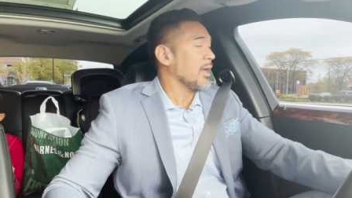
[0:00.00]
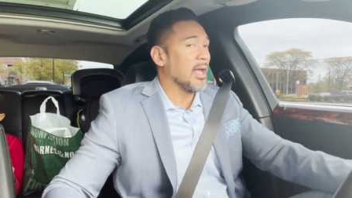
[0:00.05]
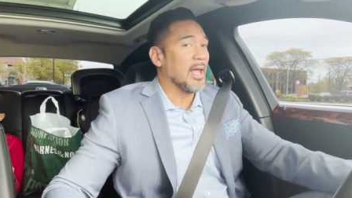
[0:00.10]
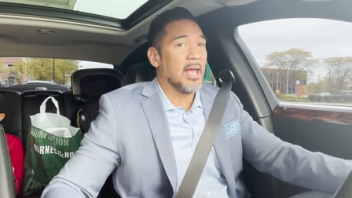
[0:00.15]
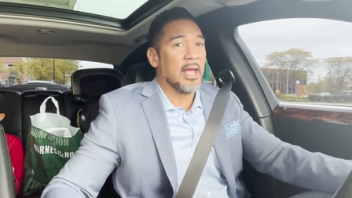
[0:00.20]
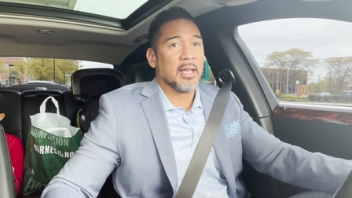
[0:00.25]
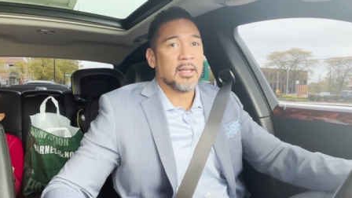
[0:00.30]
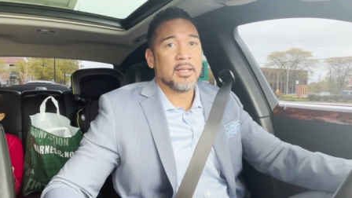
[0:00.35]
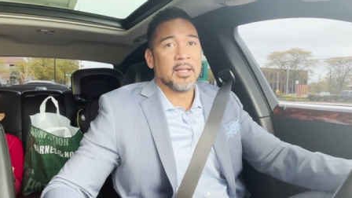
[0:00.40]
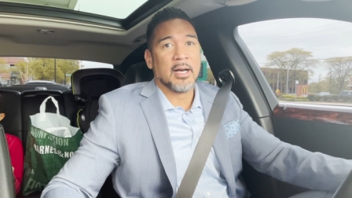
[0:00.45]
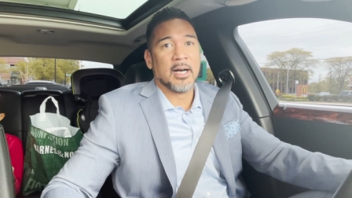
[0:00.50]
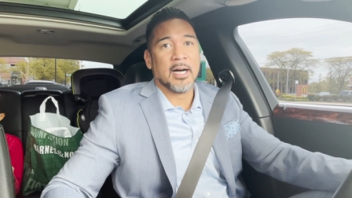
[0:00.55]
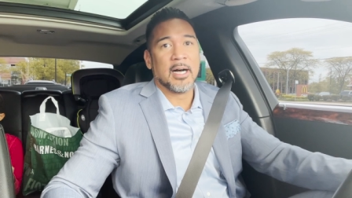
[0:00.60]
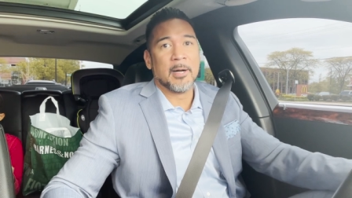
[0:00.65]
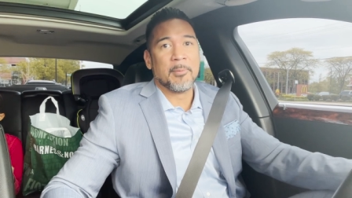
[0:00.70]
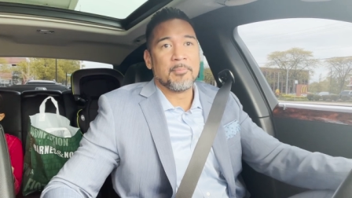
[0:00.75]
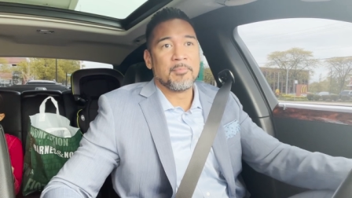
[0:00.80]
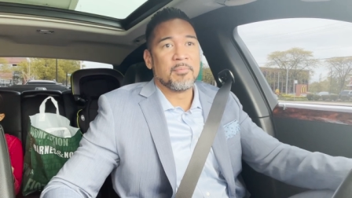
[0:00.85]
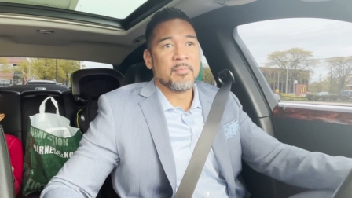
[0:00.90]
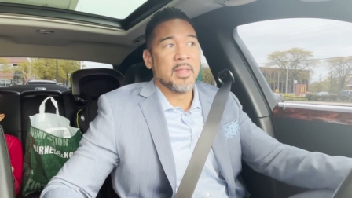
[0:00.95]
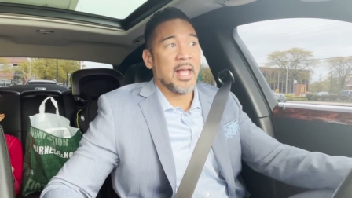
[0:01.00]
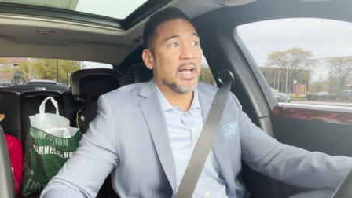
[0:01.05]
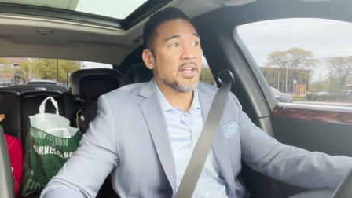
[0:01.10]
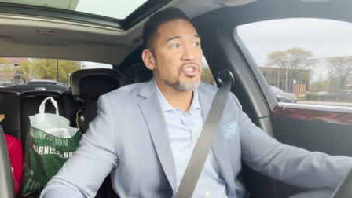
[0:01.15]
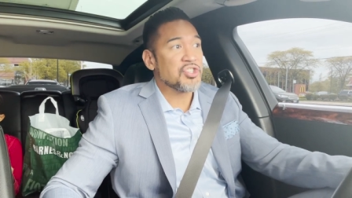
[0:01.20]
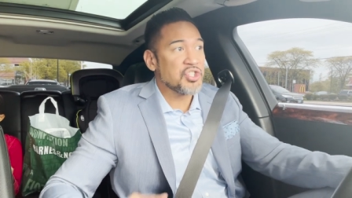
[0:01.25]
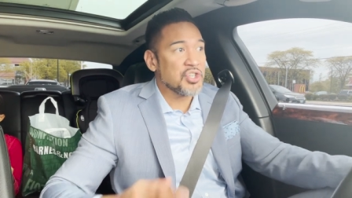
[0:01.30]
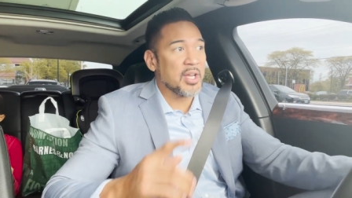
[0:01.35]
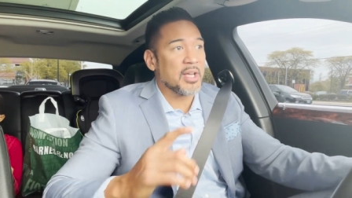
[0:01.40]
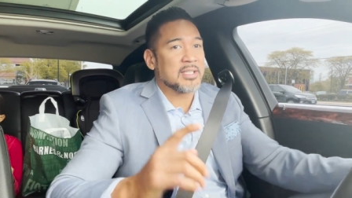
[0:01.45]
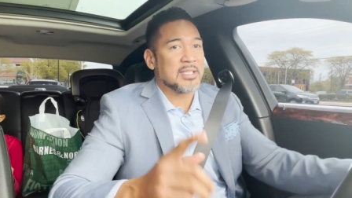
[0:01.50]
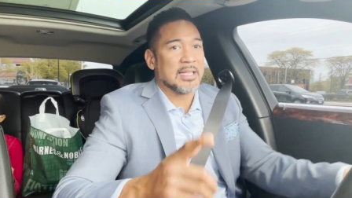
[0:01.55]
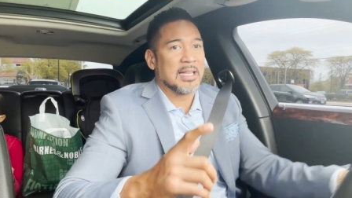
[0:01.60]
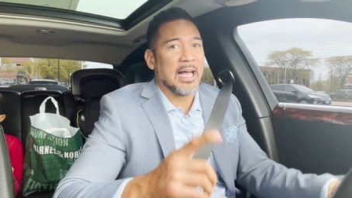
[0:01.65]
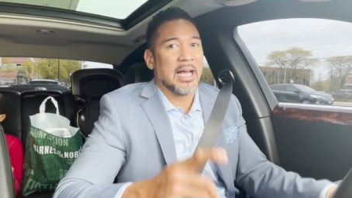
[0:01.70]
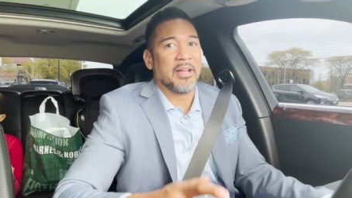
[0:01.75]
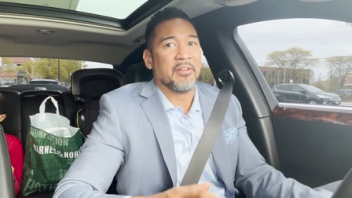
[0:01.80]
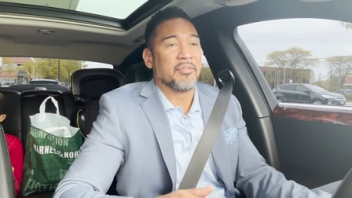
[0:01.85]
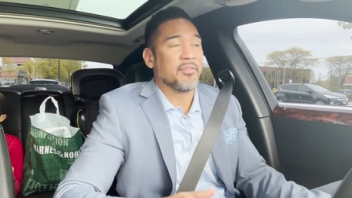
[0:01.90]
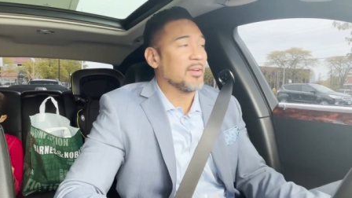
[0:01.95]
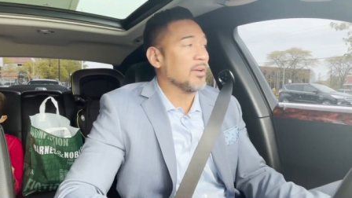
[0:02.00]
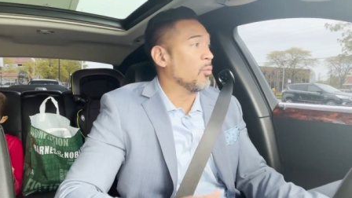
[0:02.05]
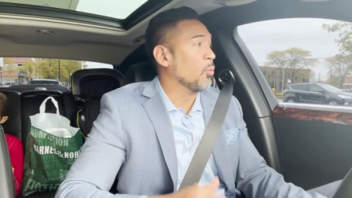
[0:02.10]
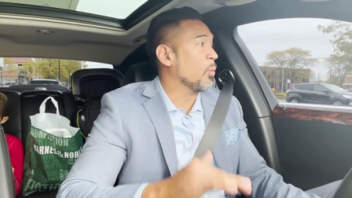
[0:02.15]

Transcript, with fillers: And um, that's just life.